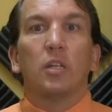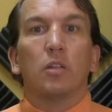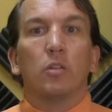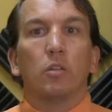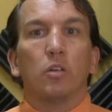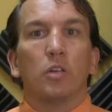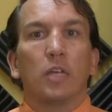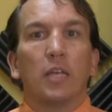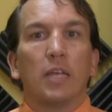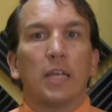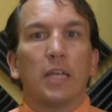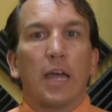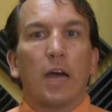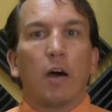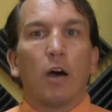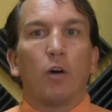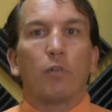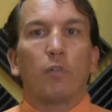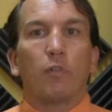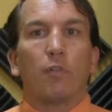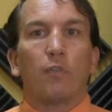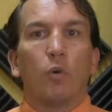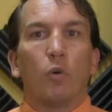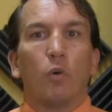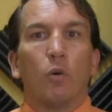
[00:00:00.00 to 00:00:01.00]
in looking
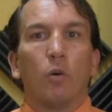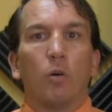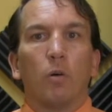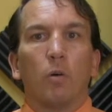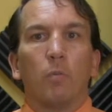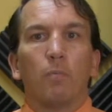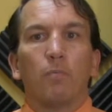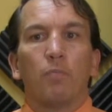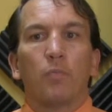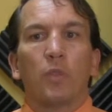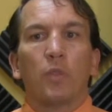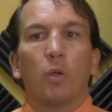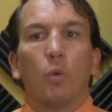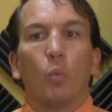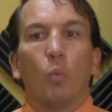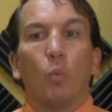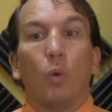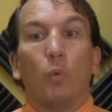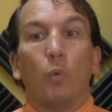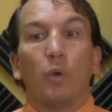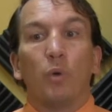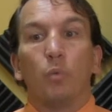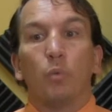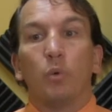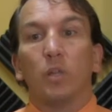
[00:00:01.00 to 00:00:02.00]
out for
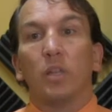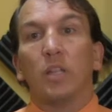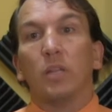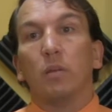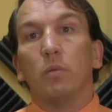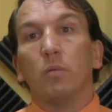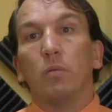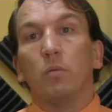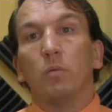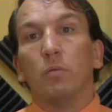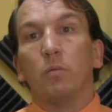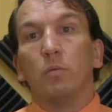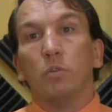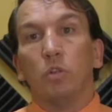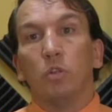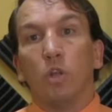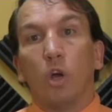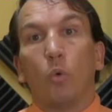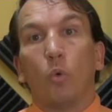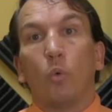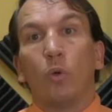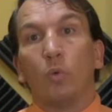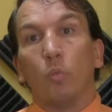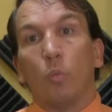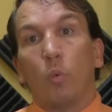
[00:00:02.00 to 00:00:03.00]
what we really
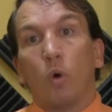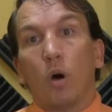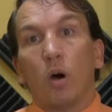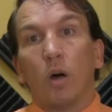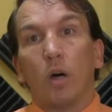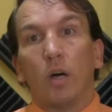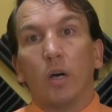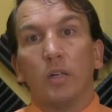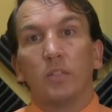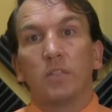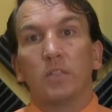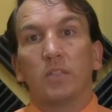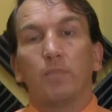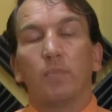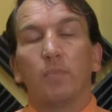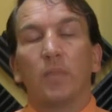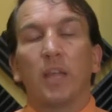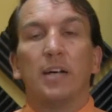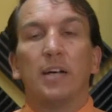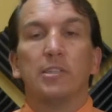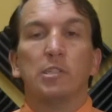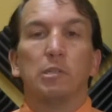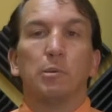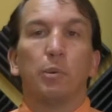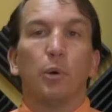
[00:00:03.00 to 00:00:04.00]
know we want,
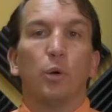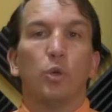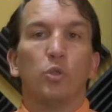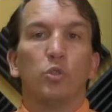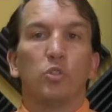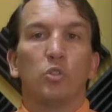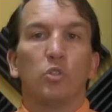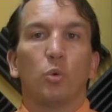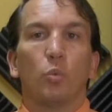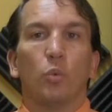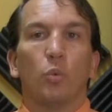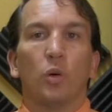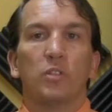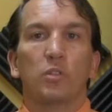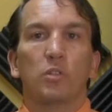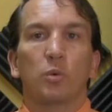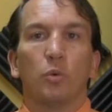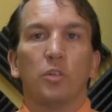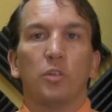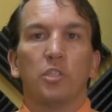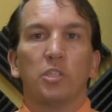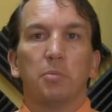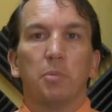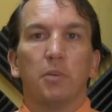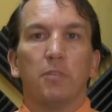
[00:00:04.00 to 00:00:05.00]
as opposed to what's
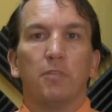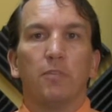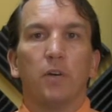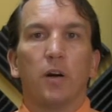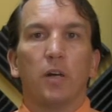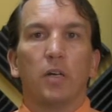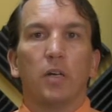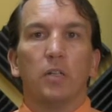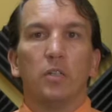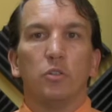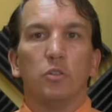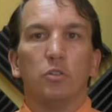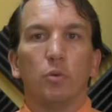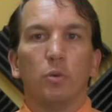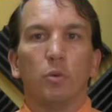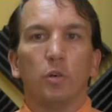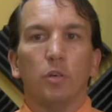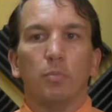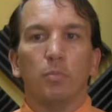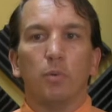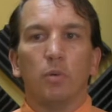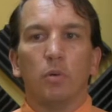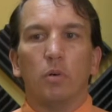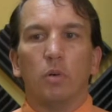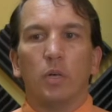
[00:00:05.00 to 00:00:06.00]
going to be fun and
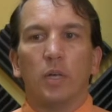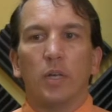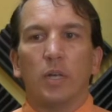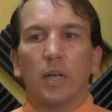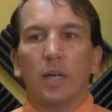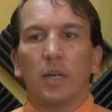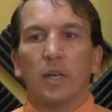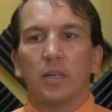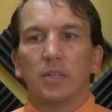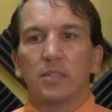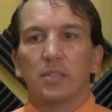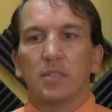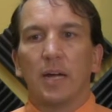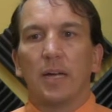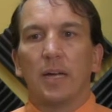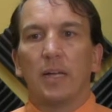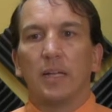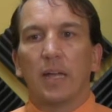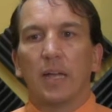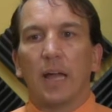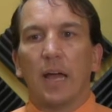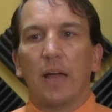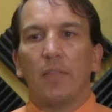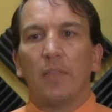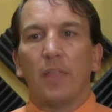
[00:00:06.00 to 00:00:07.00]
enjoyable and
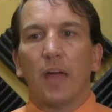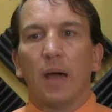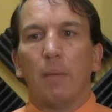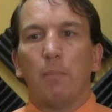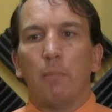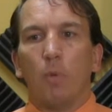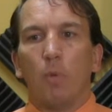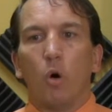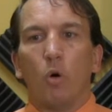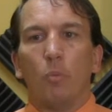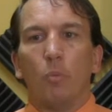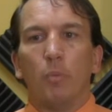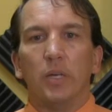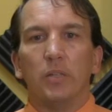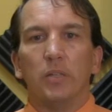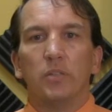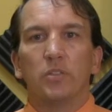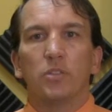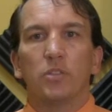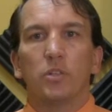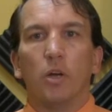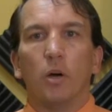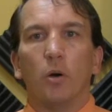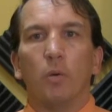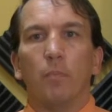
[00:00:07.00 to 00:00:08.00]
exciting at that moment.
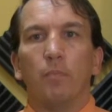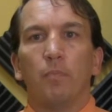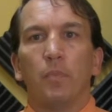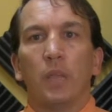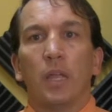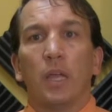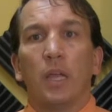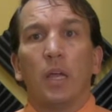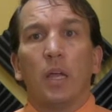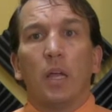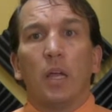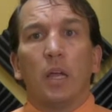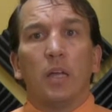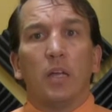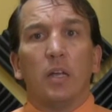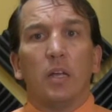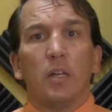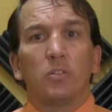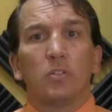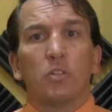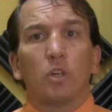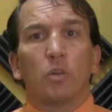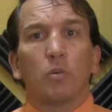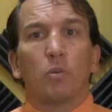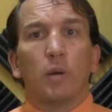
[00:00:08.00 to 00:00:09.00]
So
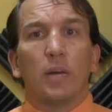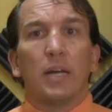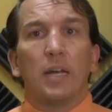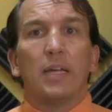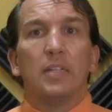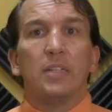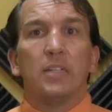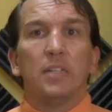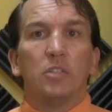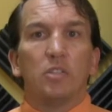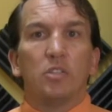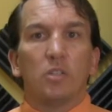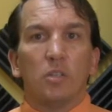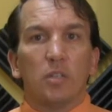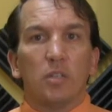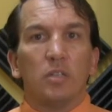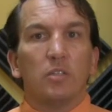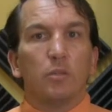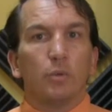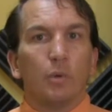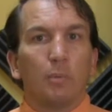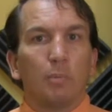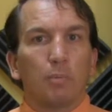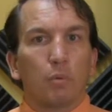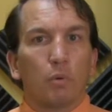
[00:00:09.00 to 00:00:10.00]
it's a great idea
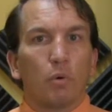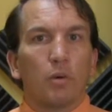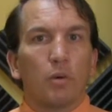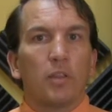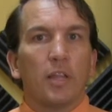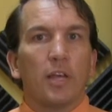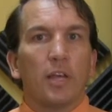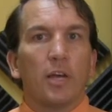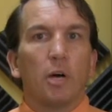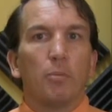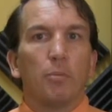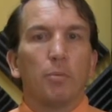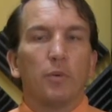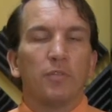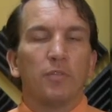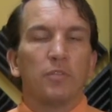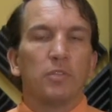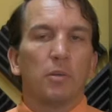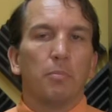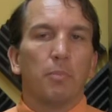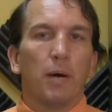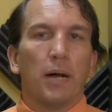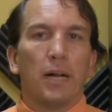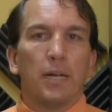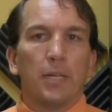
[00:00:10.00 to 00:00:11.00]
to employ the help of
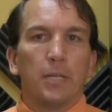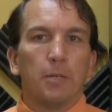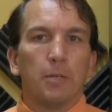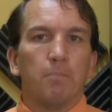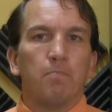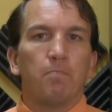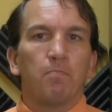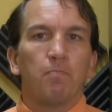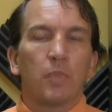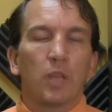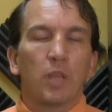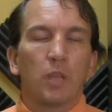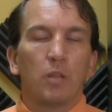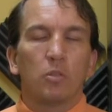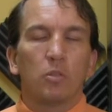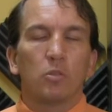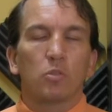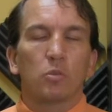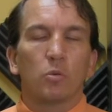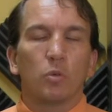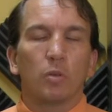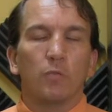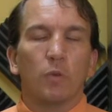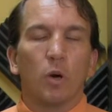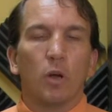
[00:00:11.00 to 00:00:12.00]
somebody
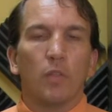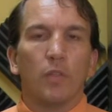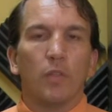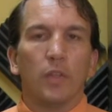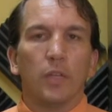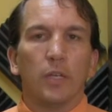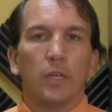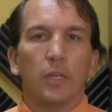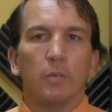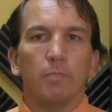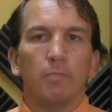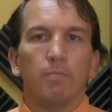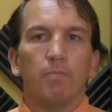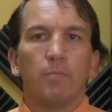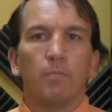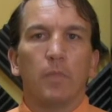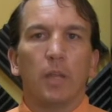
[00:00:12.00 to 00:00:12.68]
sort of on the